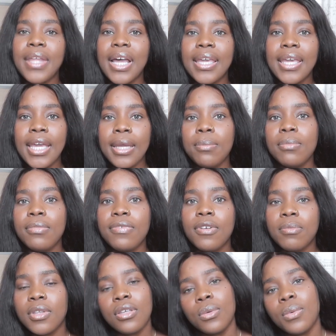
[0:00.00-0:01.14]
that came
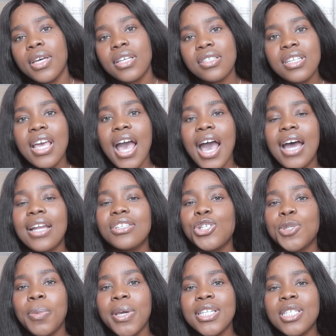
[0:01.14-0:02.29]
from the US and she
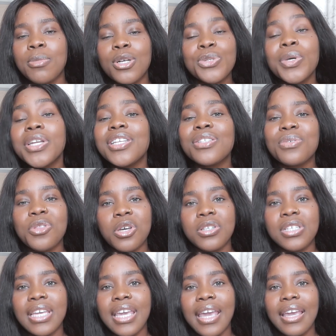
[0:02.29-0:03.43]
spends about 20 to
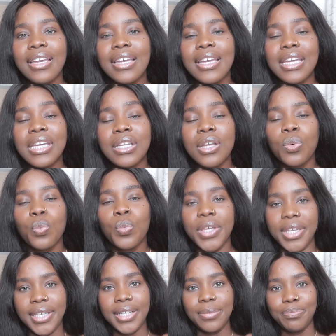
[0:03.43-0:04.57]
30k in a
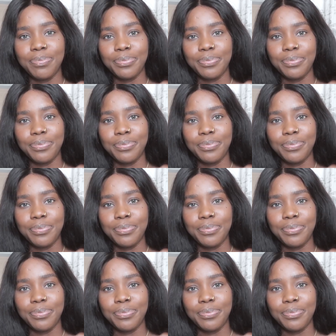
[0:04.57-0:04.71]
week.